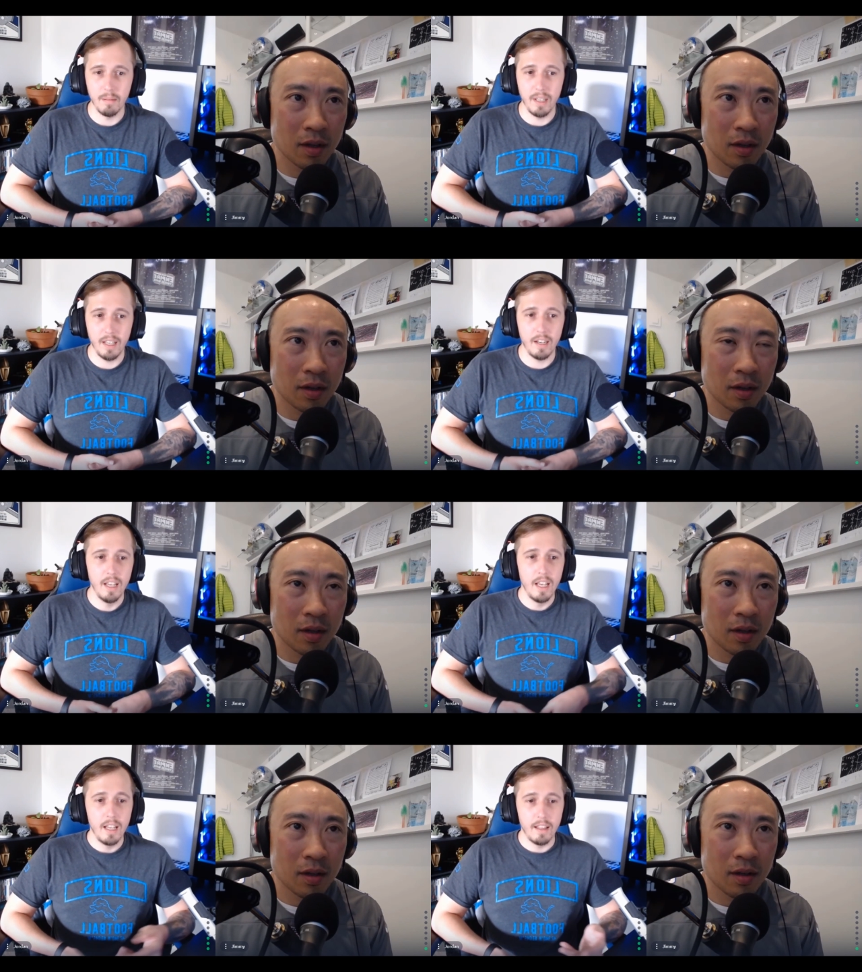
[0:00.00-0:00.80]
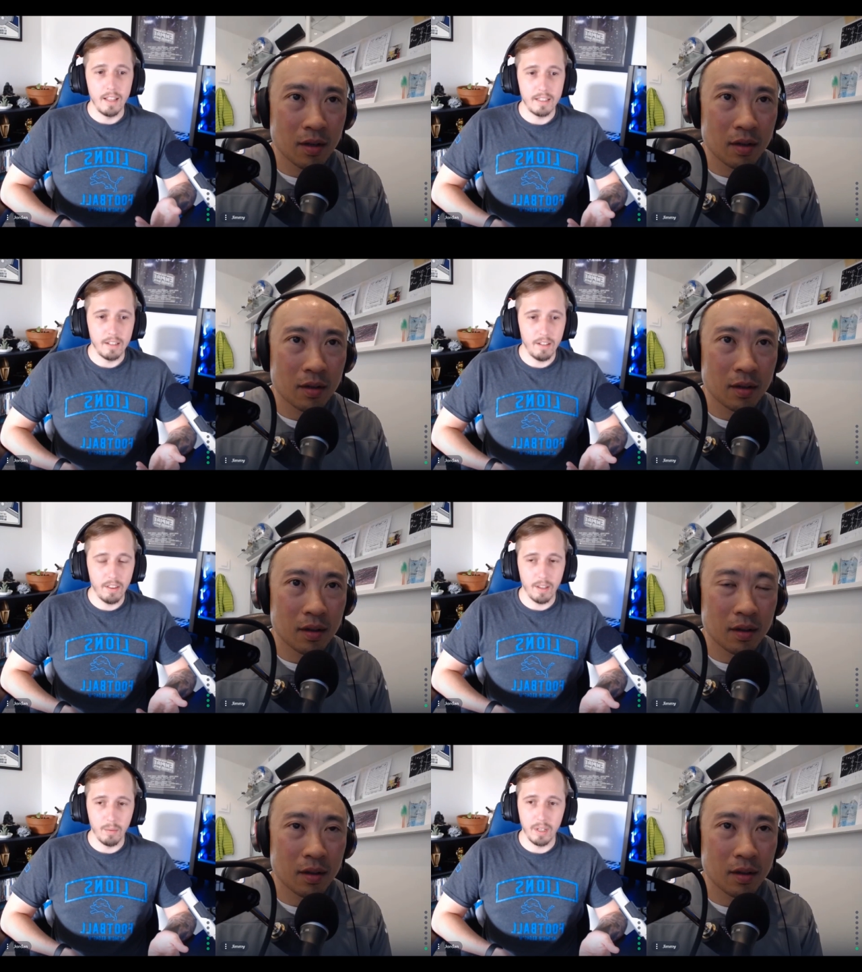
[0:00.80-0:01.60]
Speaker 1: And that's another
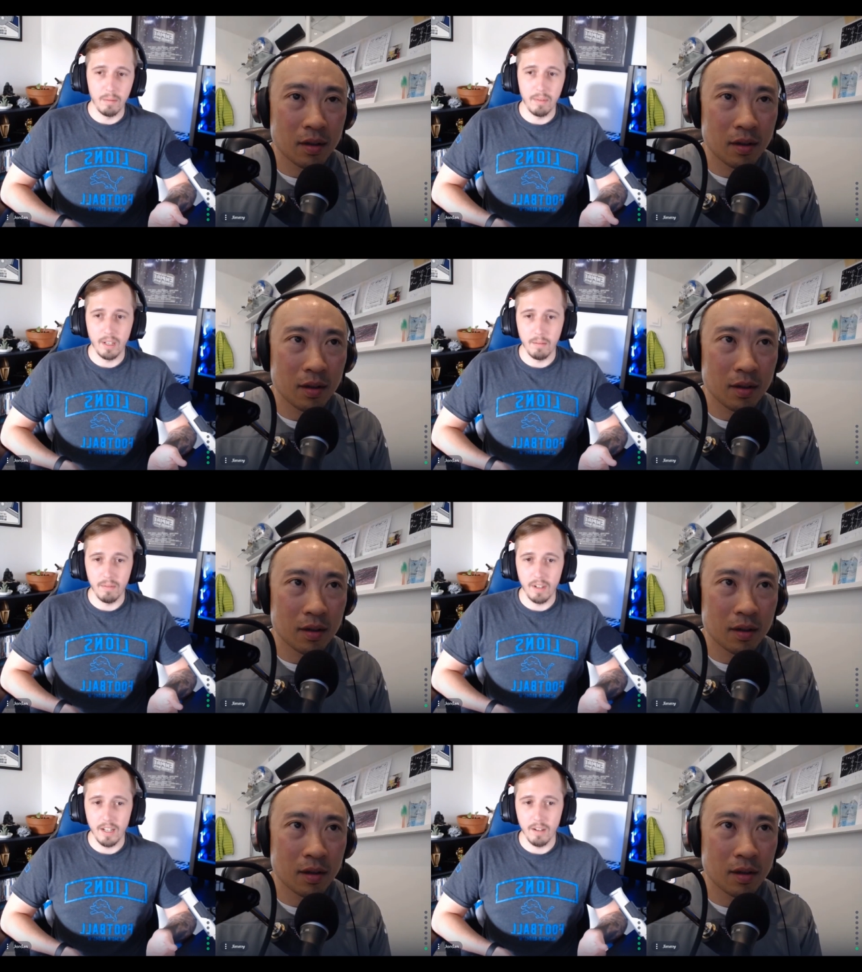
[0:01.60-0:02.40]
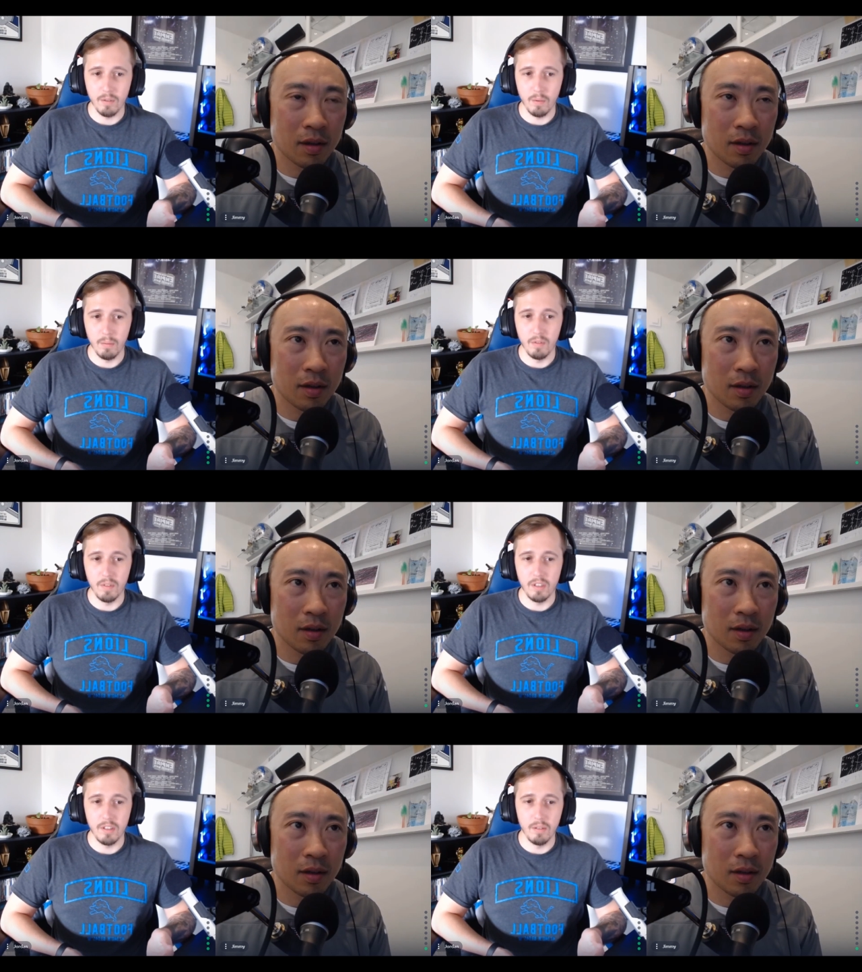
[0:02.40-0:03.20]
thing we can bring up right now as we move
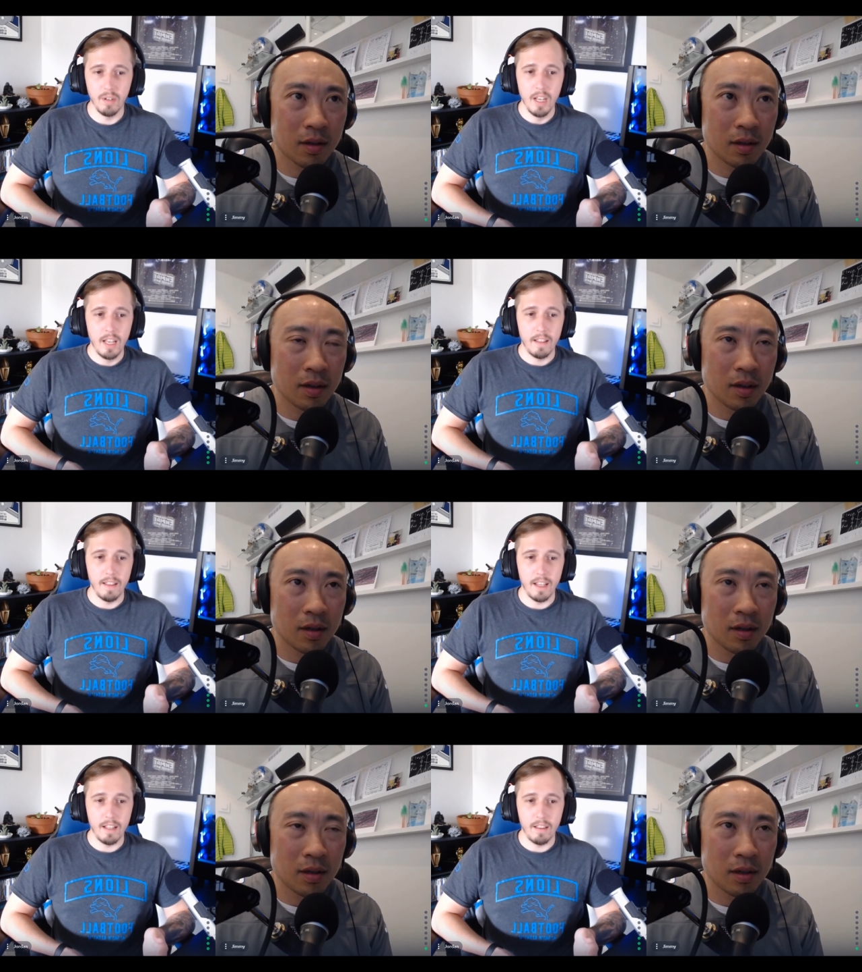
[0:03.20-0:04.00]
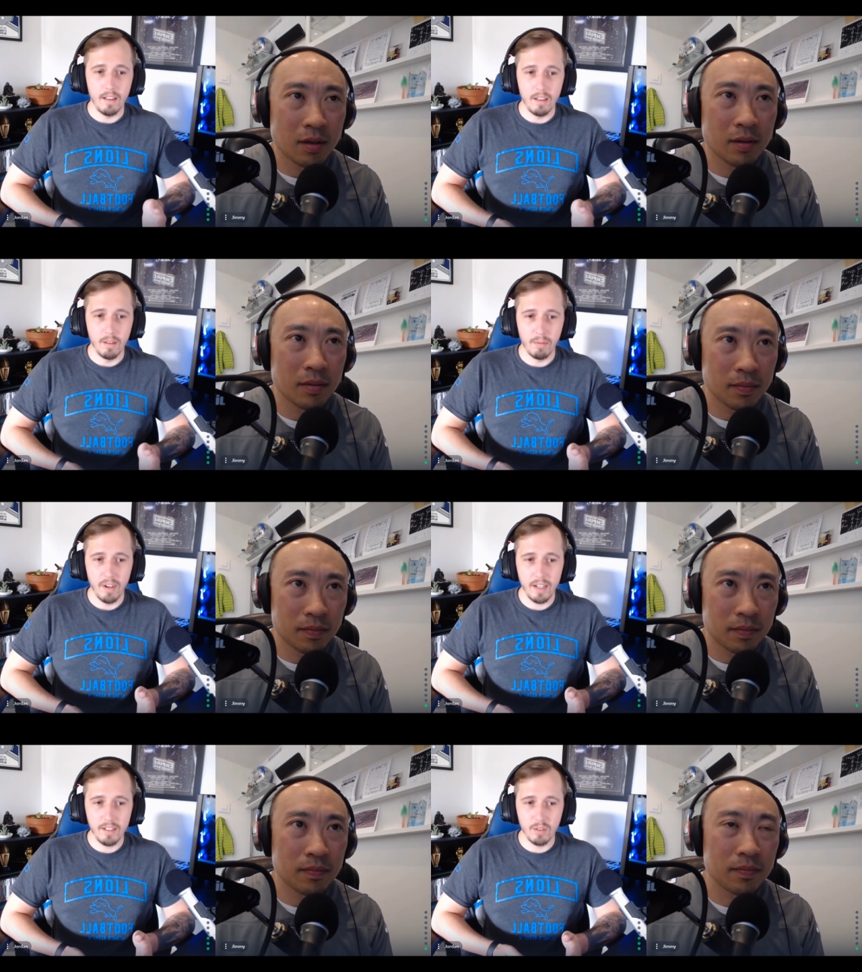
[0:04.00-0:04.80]
into that the
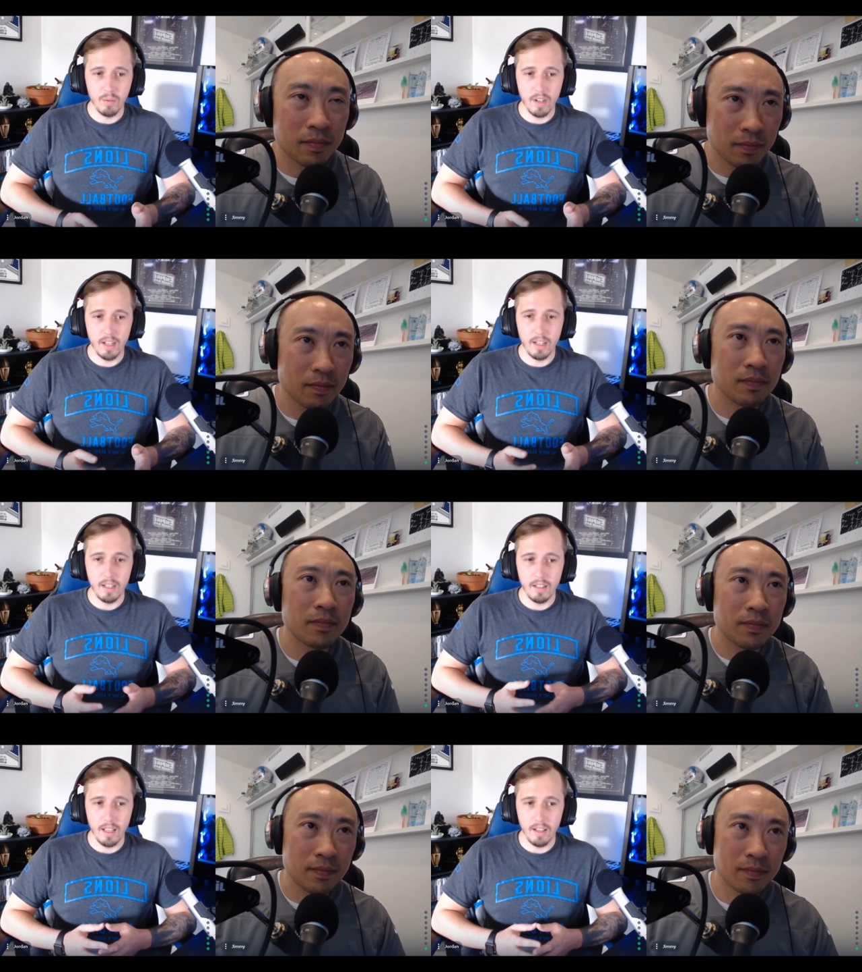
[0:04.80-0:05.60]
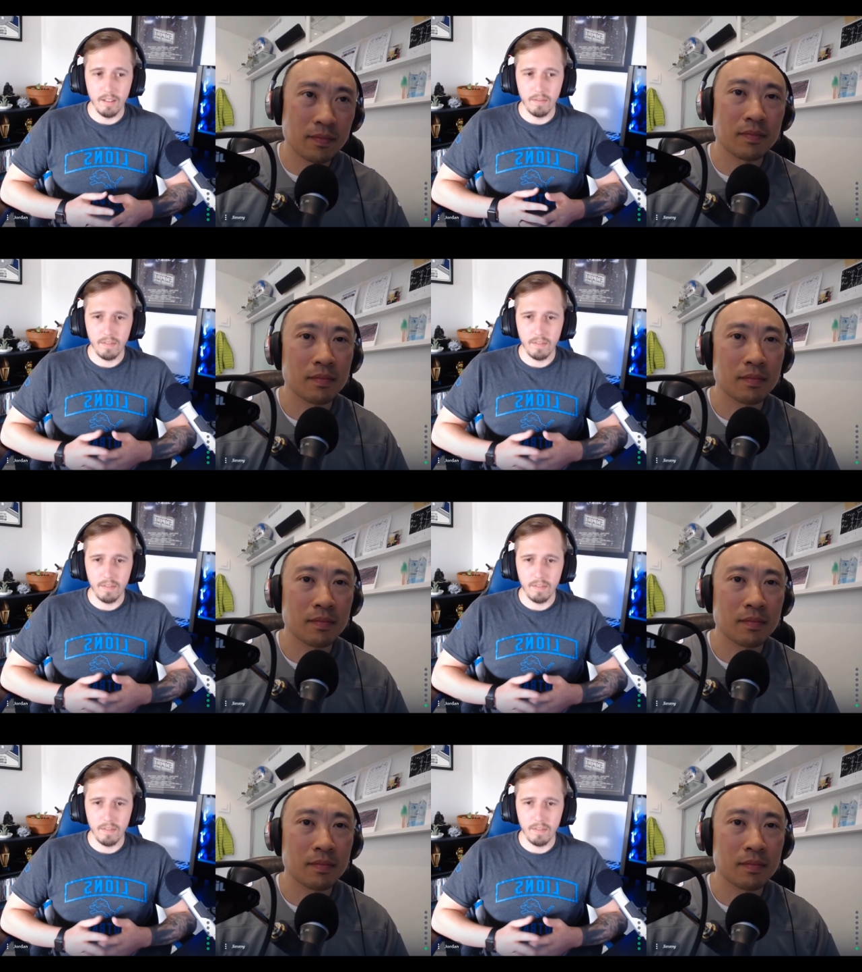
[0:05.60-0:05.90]
practice squad, they've